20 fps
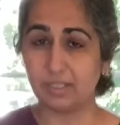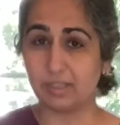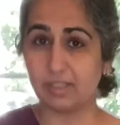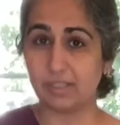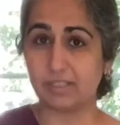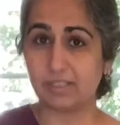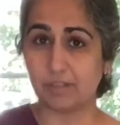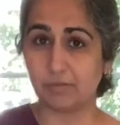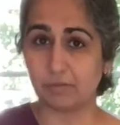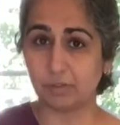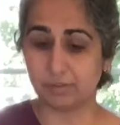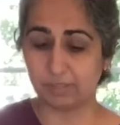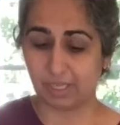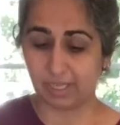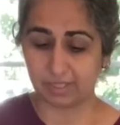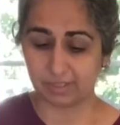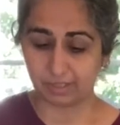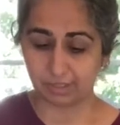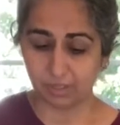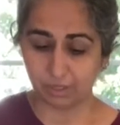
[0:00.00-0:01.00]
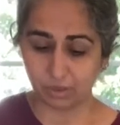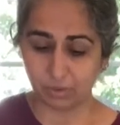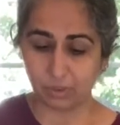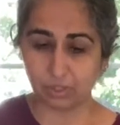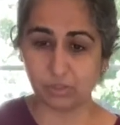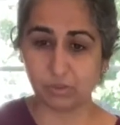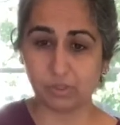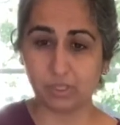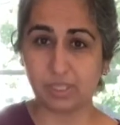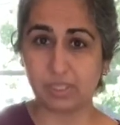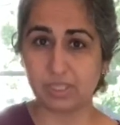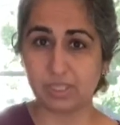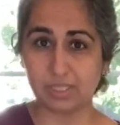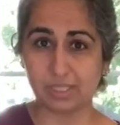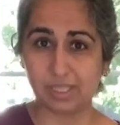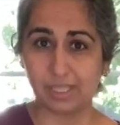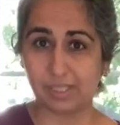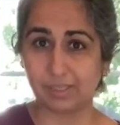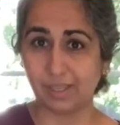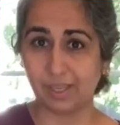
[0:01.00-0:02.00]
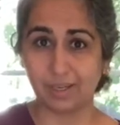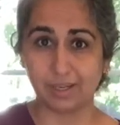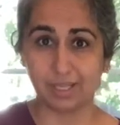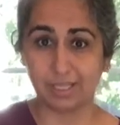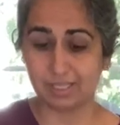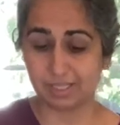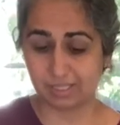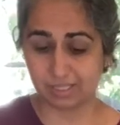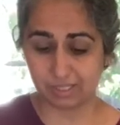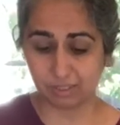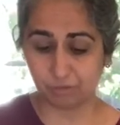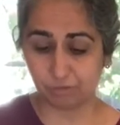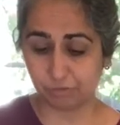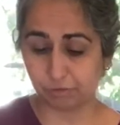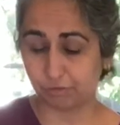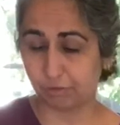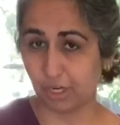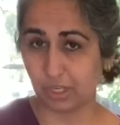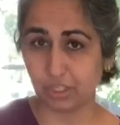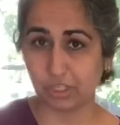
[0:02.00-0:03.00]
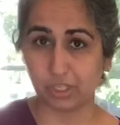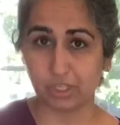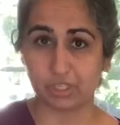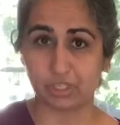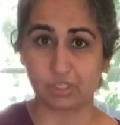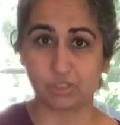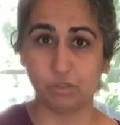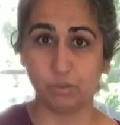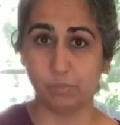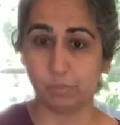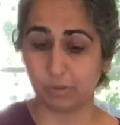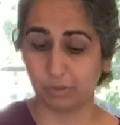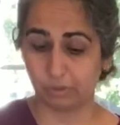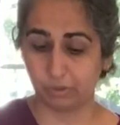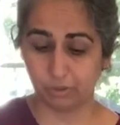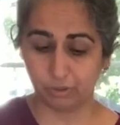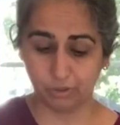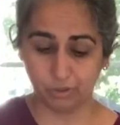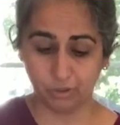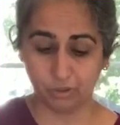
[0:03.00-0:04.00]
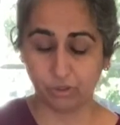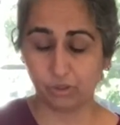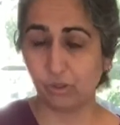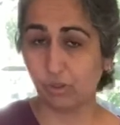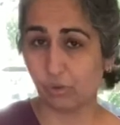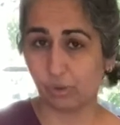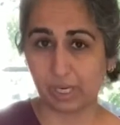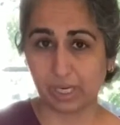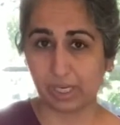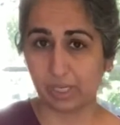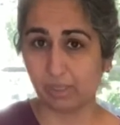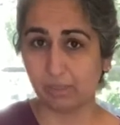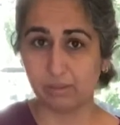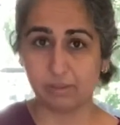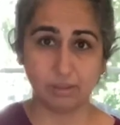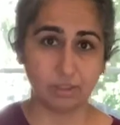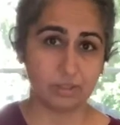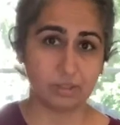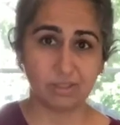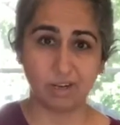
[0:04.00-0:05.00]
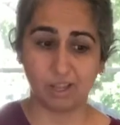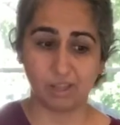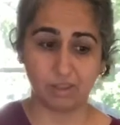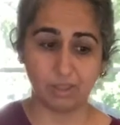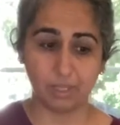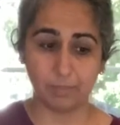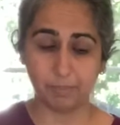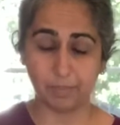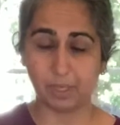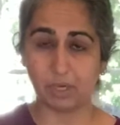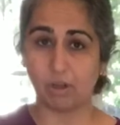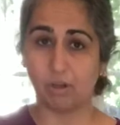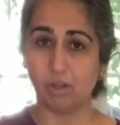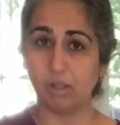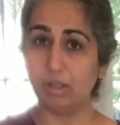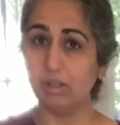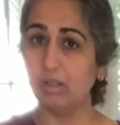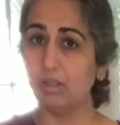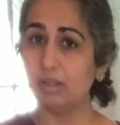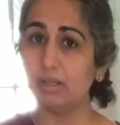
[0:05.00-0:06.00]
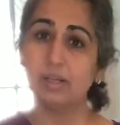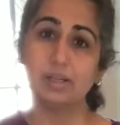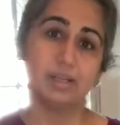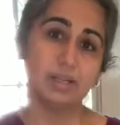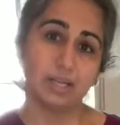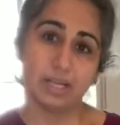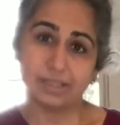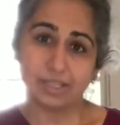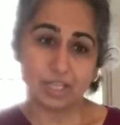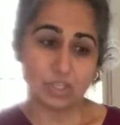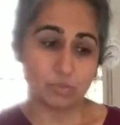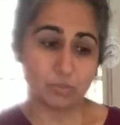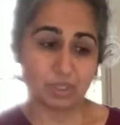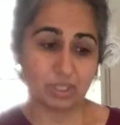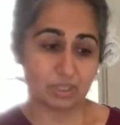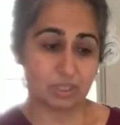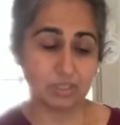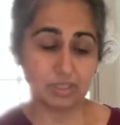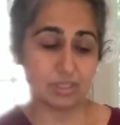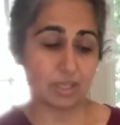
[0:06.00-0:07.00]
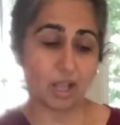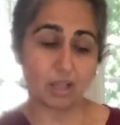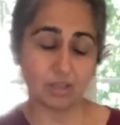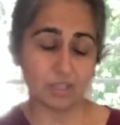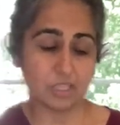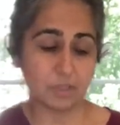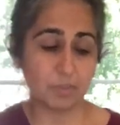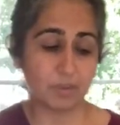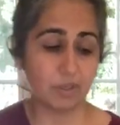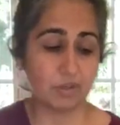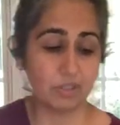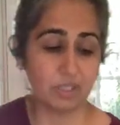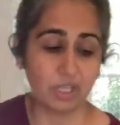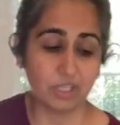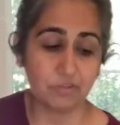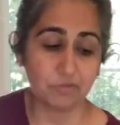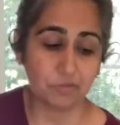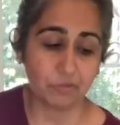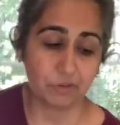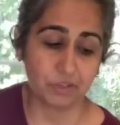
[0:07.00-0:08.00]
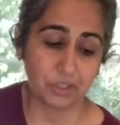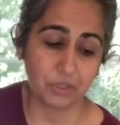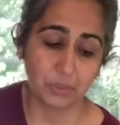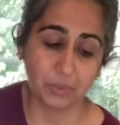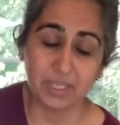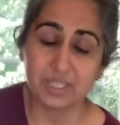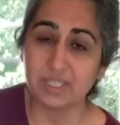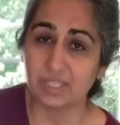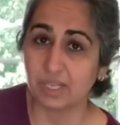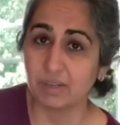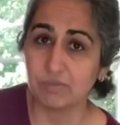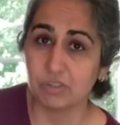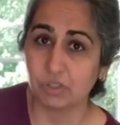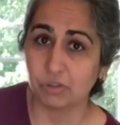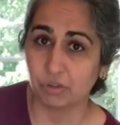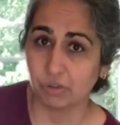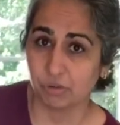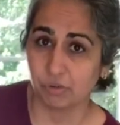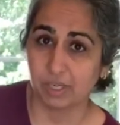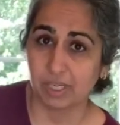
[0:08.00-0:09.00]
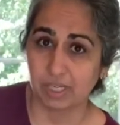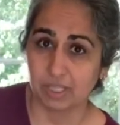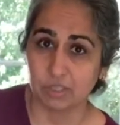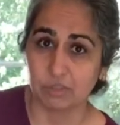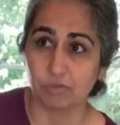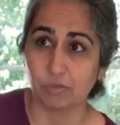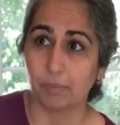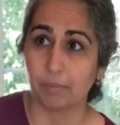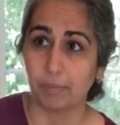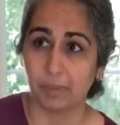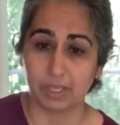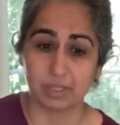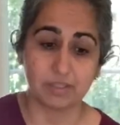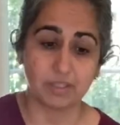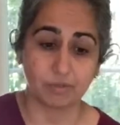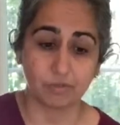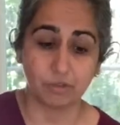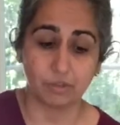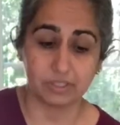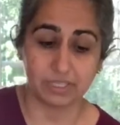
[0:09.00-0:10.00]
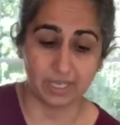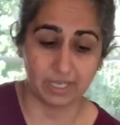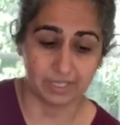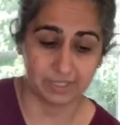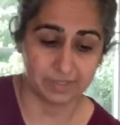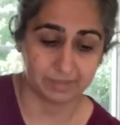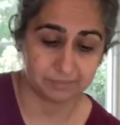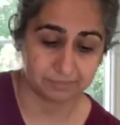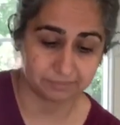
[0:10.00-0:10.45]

this several days ago, and you can see that it's still fresh. It's super green. It's not limp at all. And that's what a good salad spinner does for you. It saves your greens for several days.